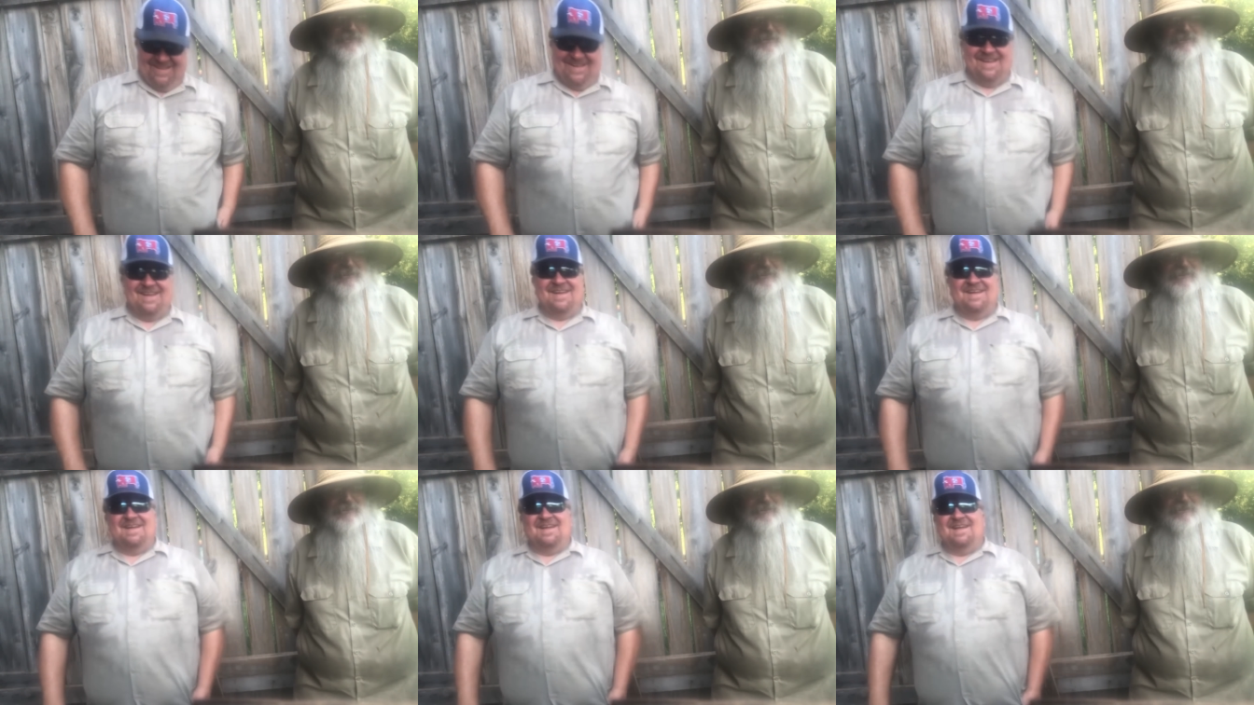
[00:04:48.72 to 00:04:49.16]

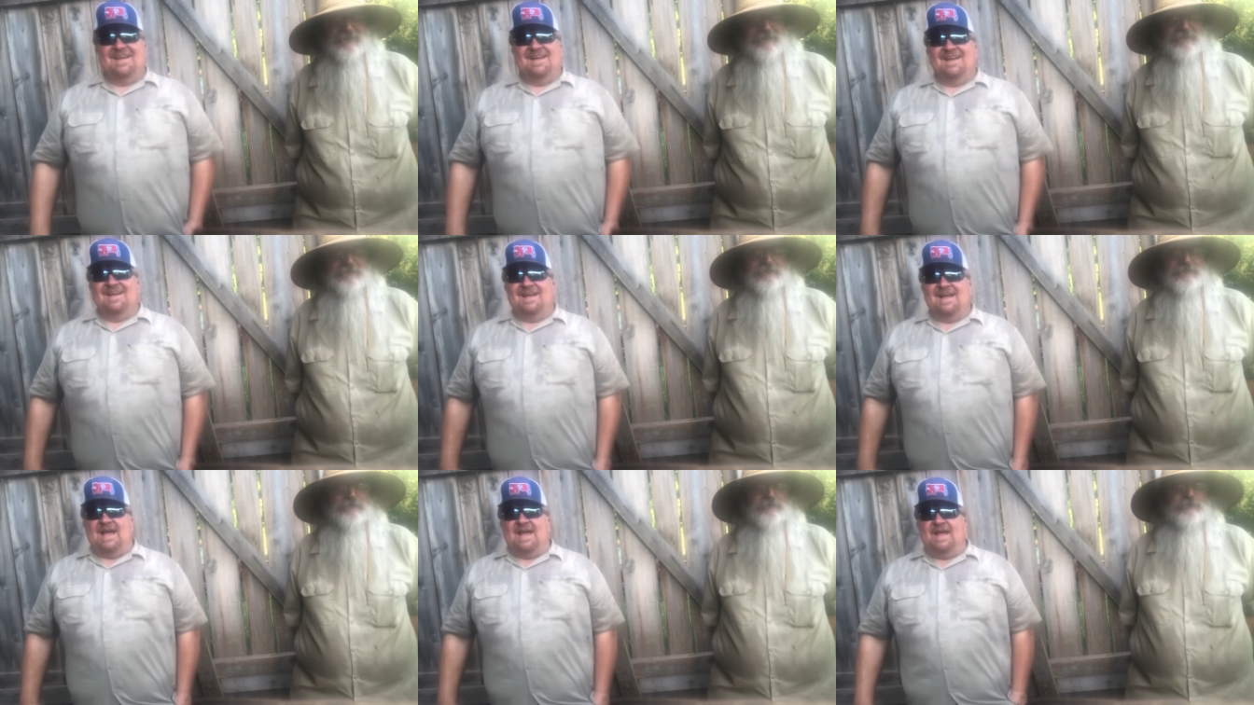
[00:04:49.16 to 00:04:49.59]

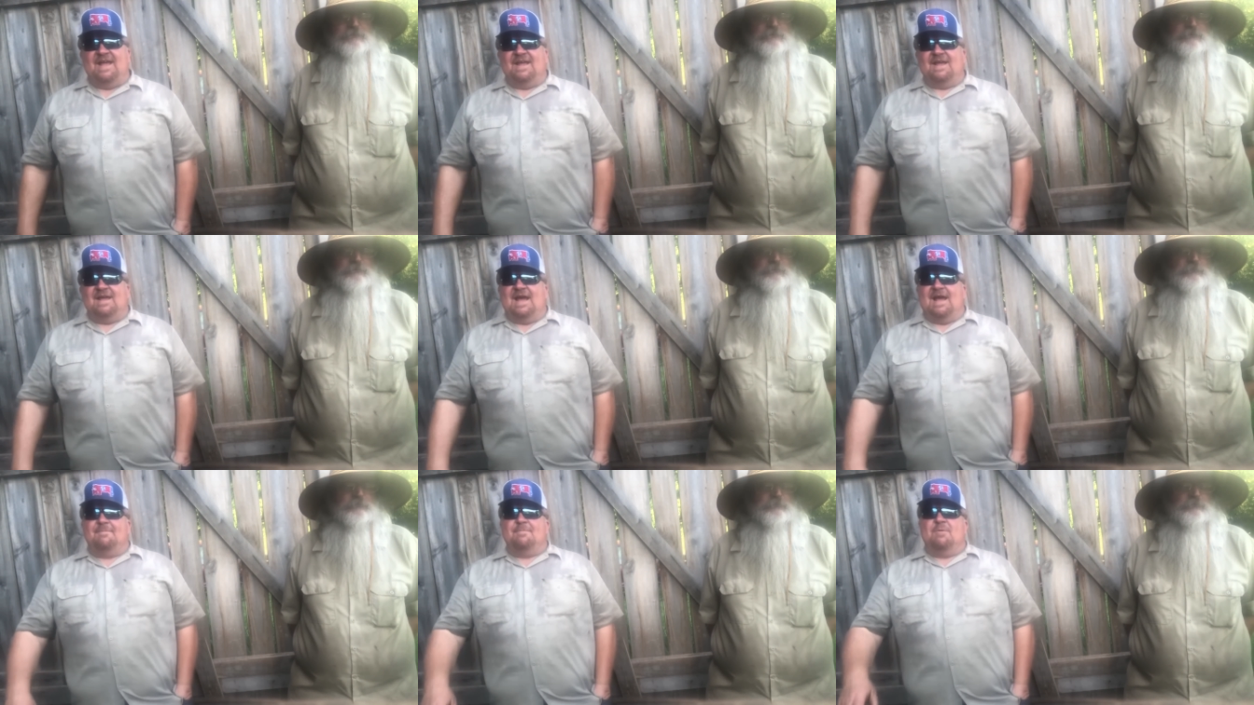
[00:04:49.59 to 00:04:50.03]

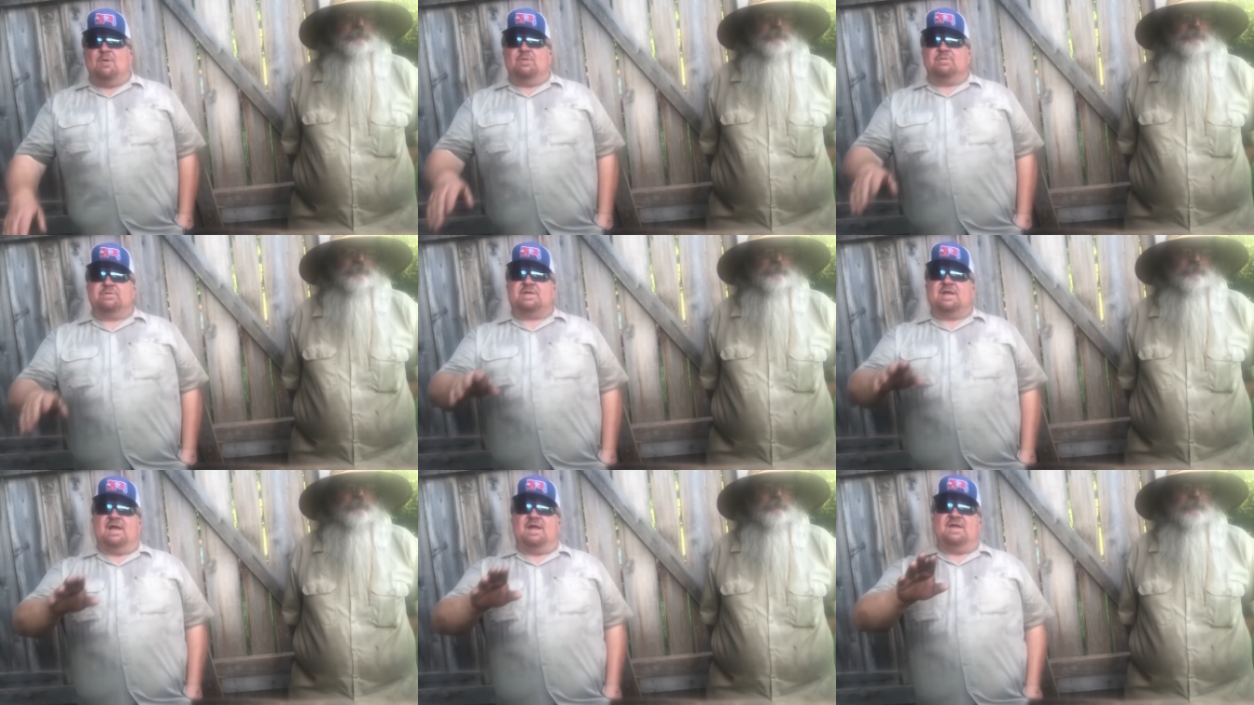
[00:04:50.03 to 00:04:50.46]
I'm going
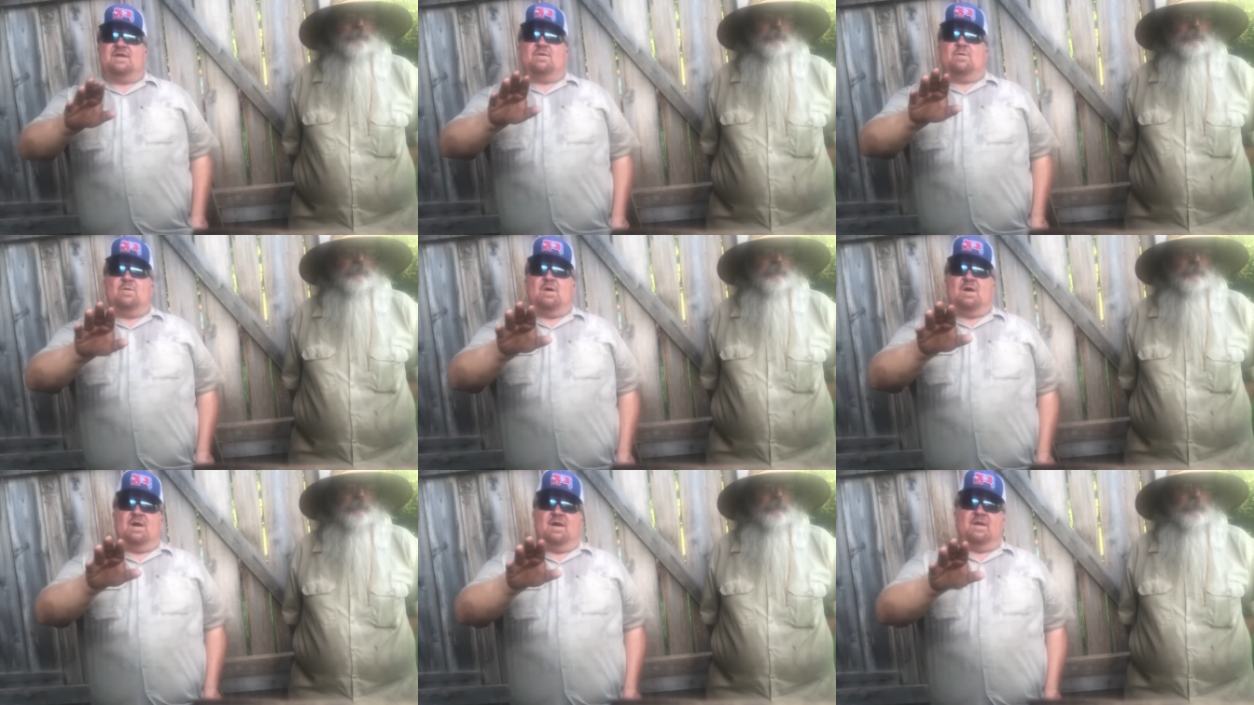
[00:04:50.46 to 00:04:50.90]
to tell you
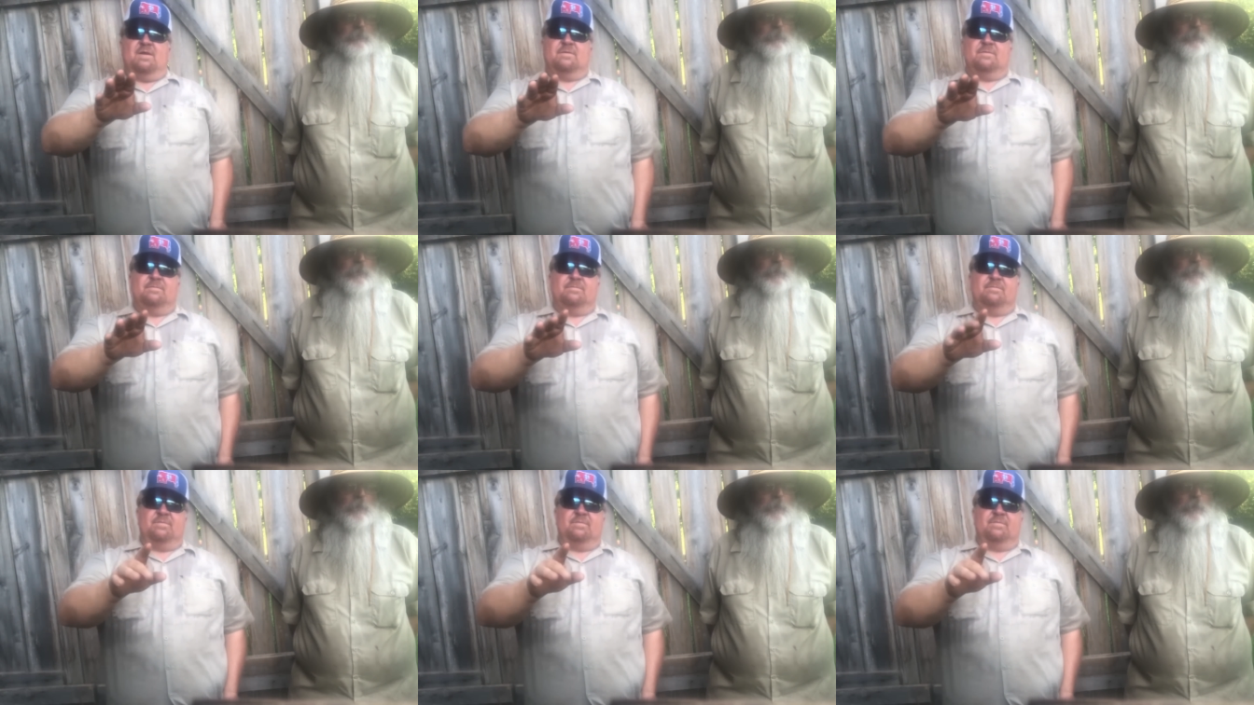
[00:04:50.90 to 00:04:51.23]
what